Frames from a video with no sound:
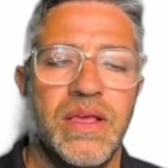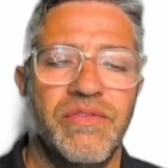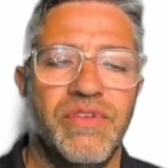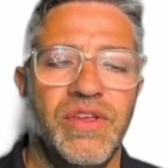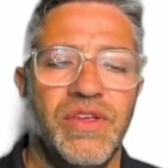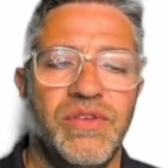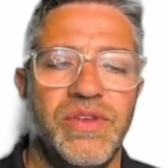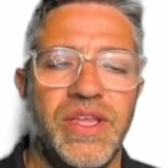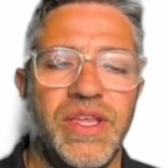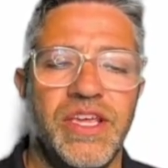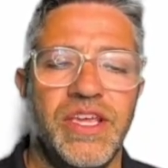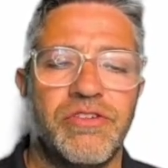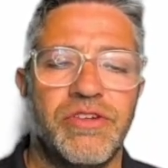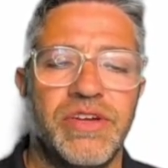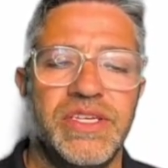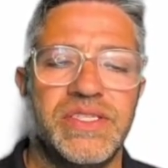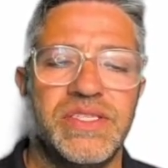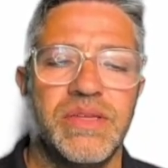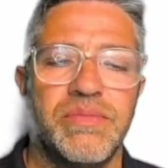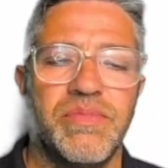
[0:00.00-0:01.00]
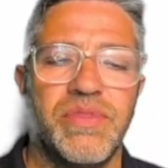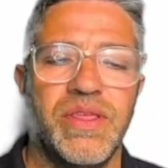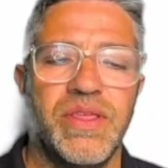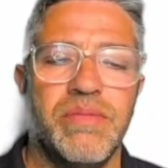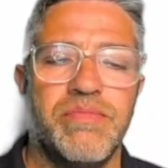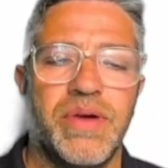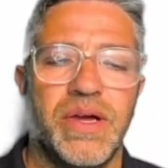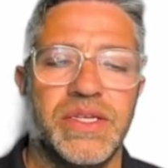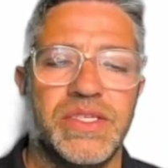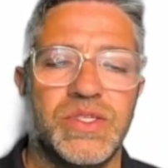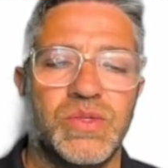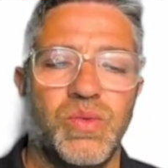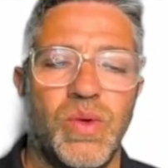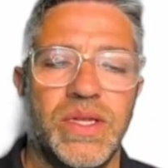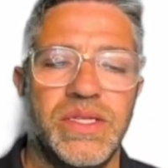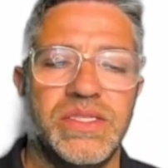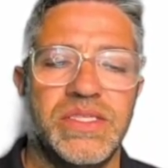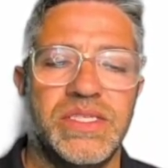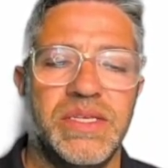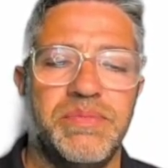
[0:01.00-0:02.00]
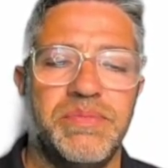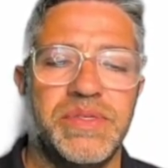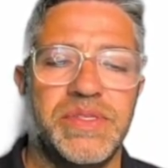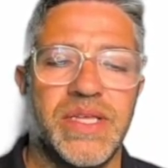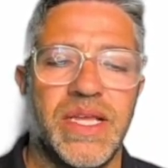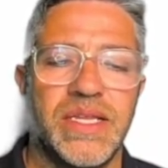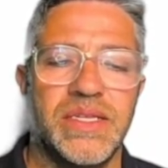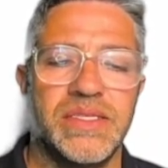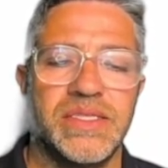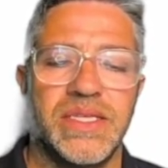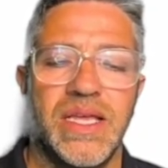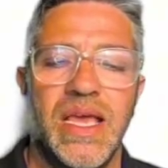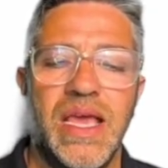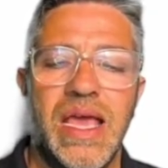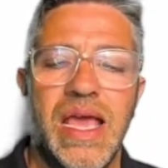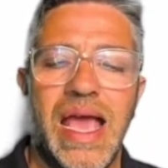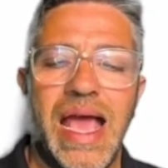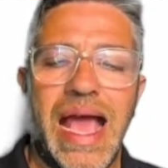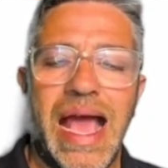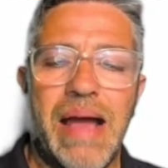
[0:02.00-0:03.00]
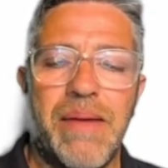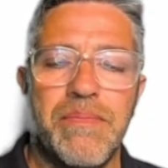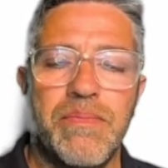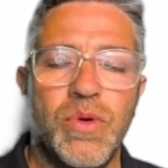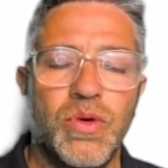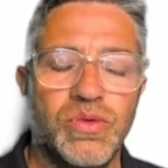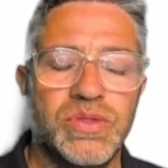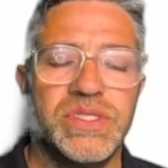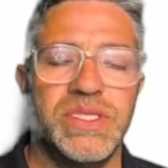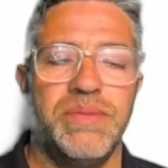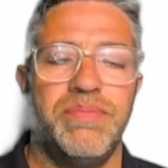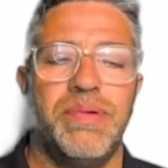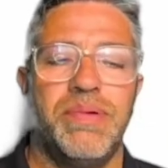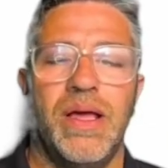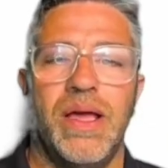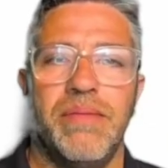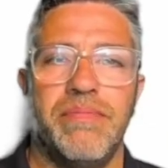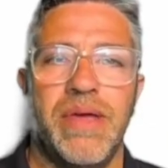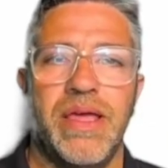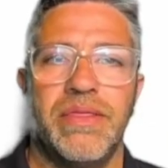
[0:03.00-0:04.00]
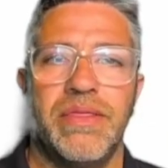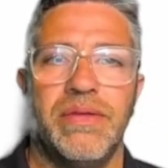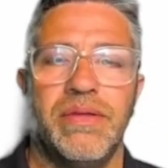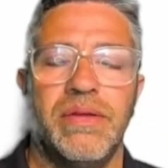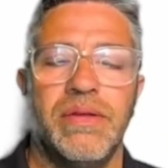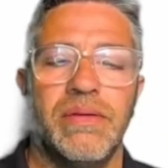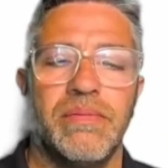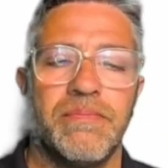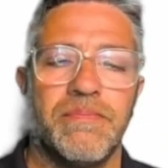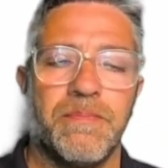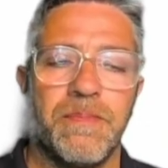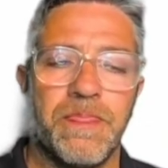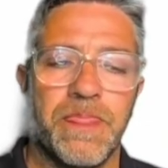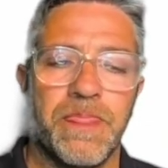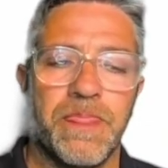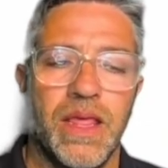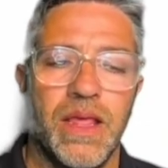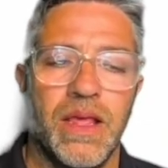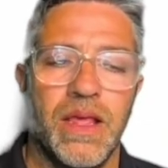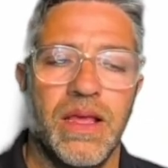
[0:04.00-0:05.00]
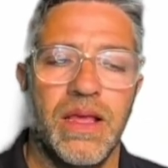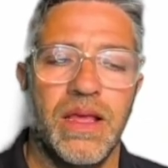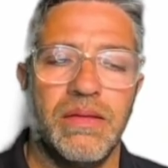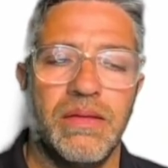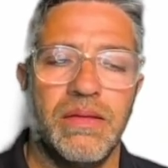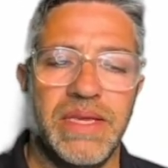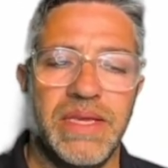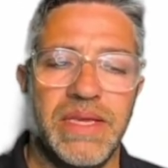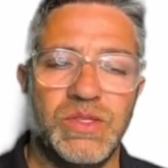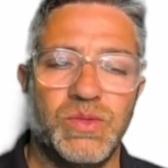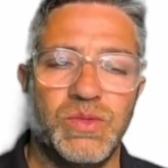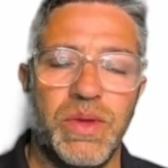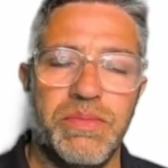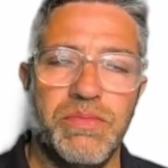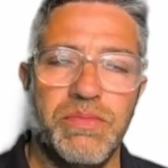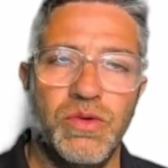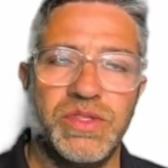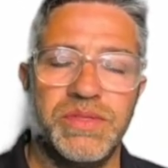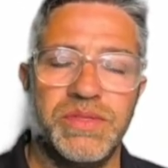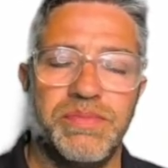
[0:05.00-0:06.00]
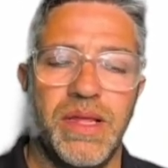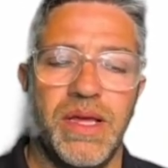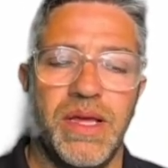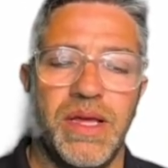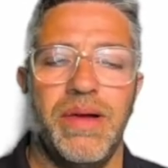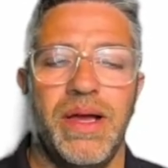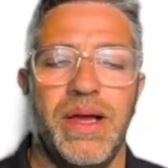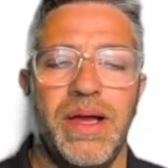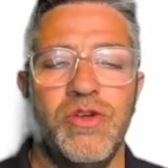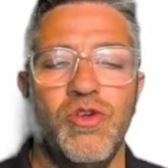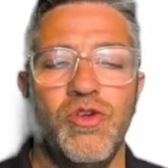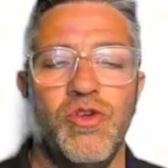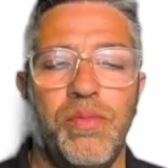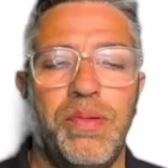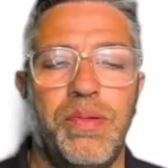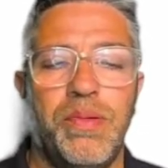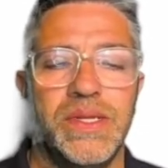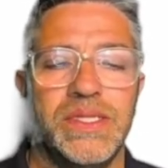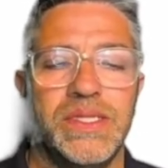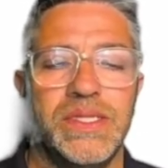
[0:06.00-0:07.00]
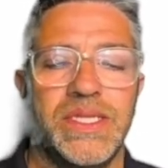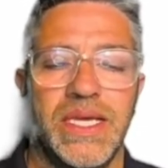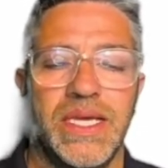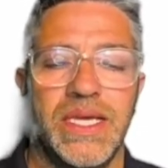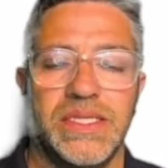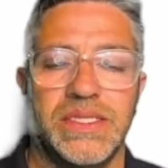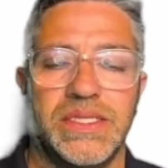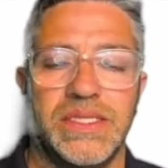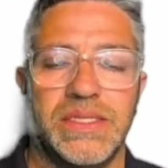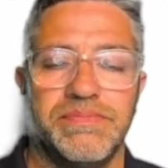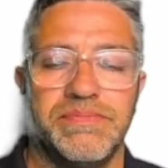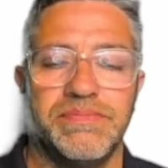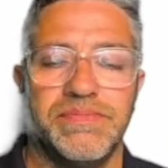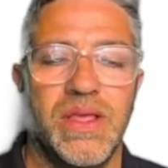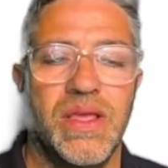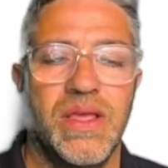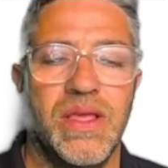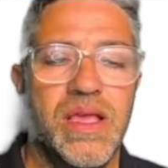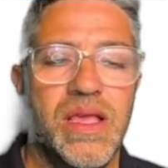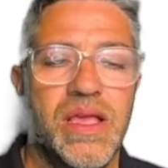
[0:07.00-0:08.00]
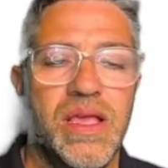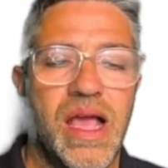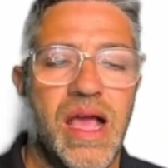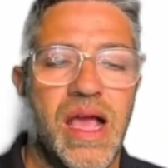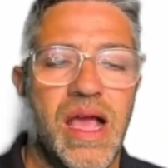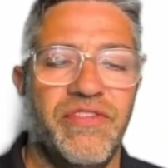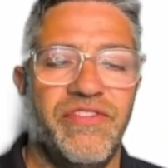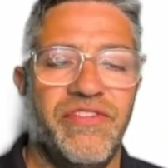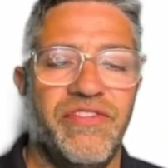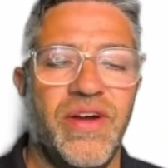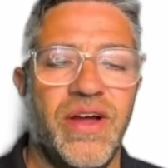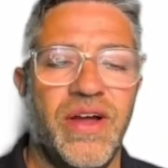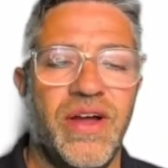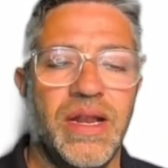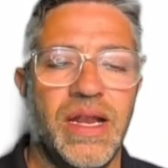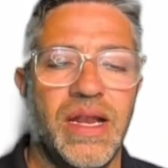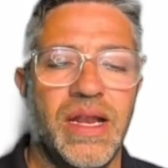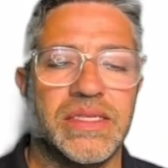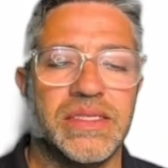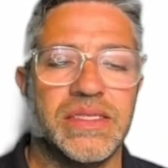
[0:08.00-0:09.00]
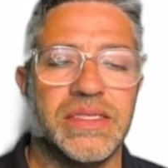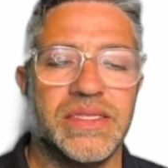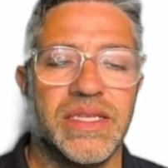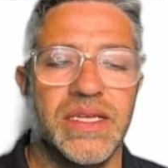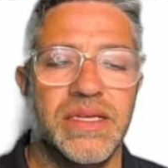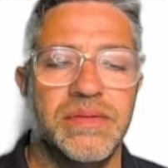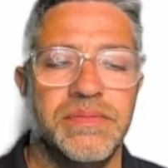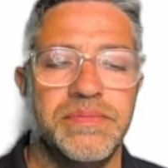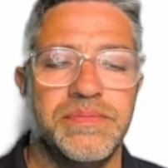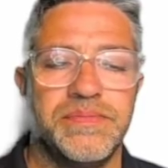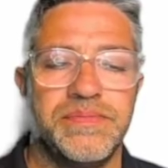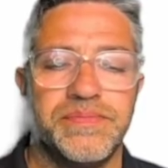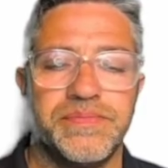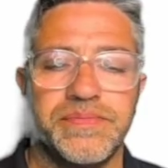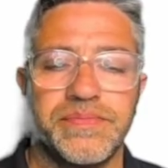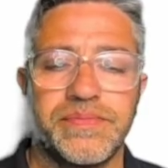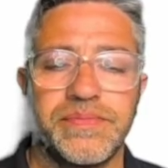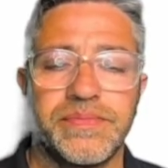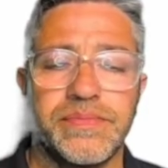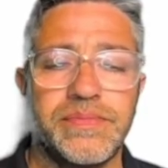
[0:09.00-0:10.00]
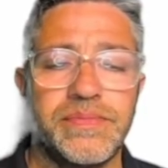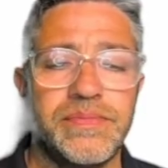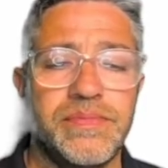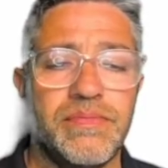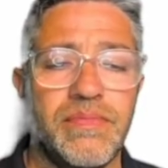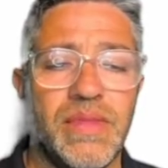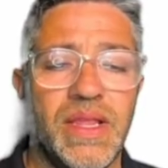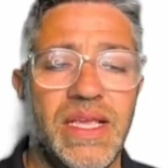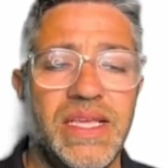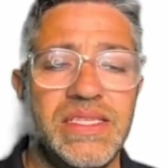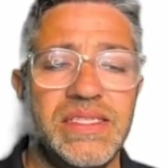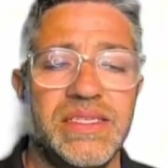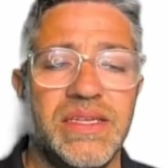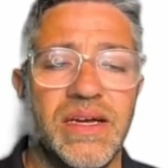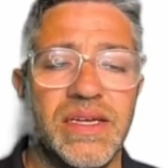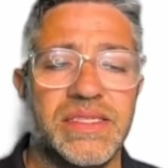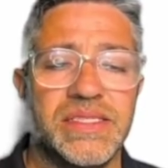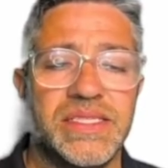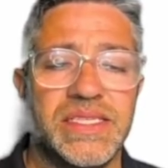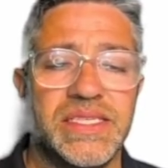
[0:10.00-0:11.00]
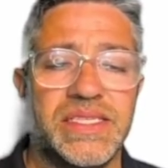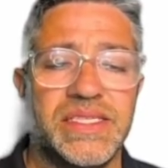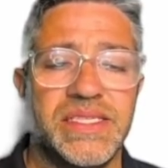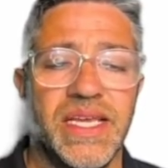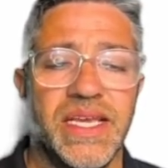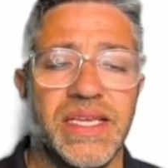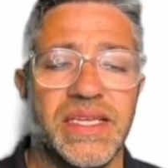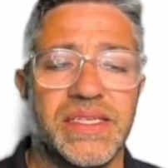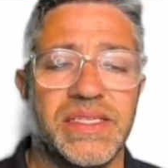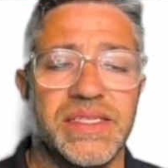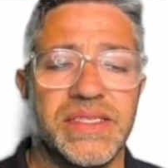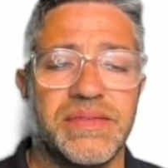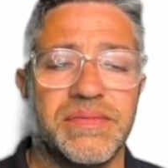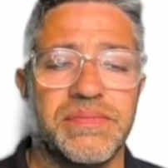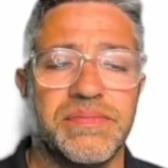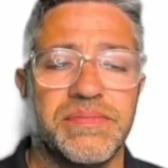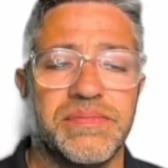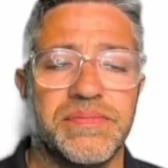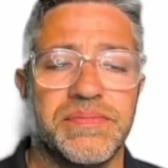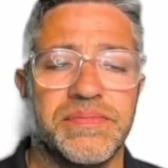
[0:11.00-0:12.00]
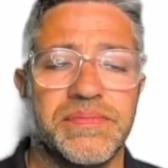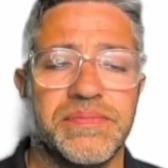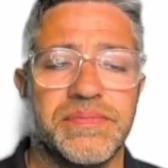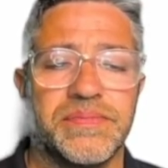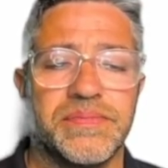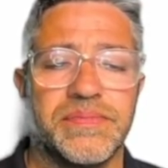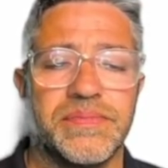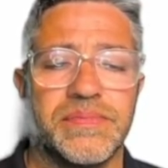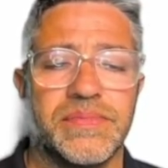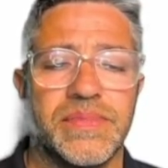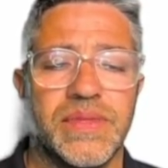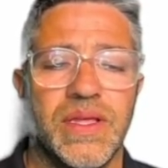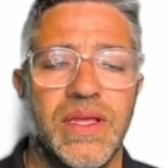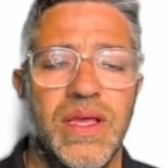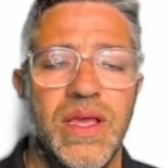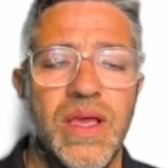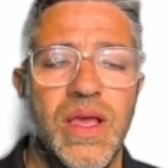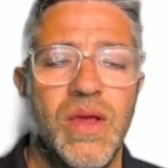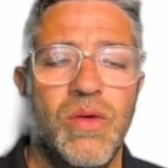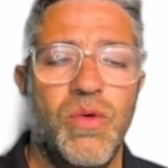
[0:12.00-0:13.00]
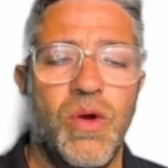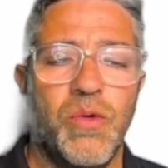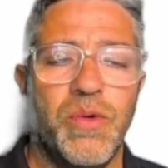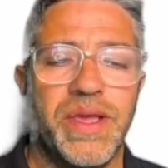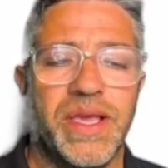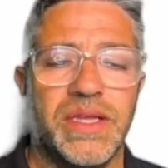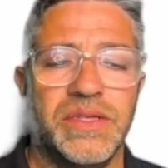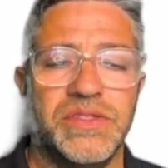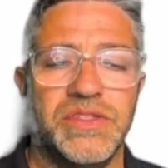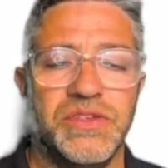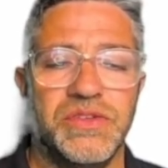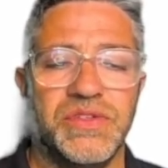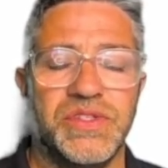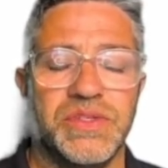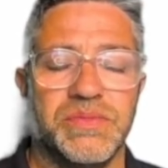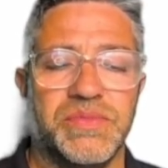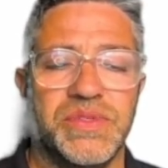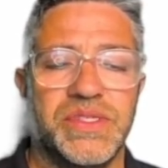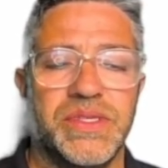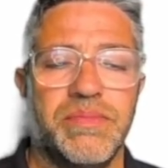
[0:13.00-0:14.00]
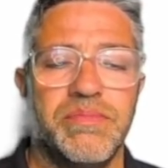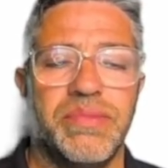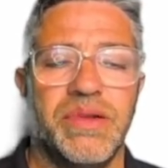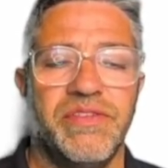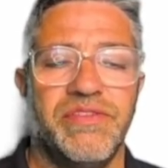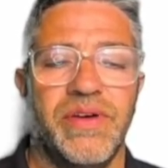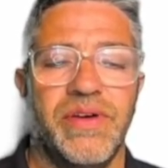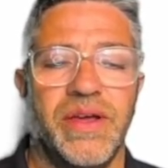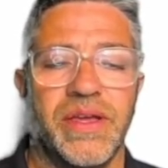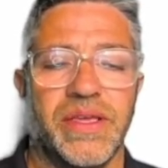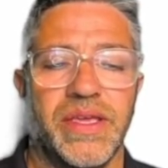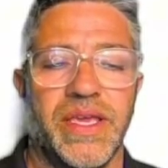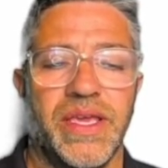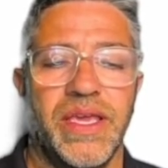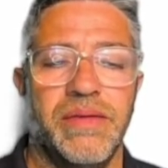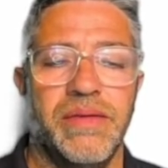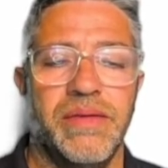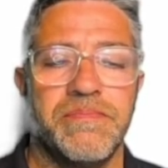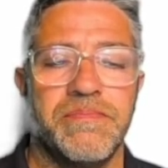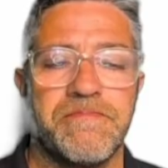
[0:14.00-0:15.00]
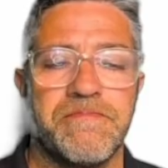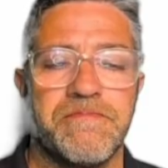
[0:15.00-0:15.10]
If you decrease something by 20%, our multiply method means we multiply by 0.8. And the final answer is 96. Well, we can do some simplifying here.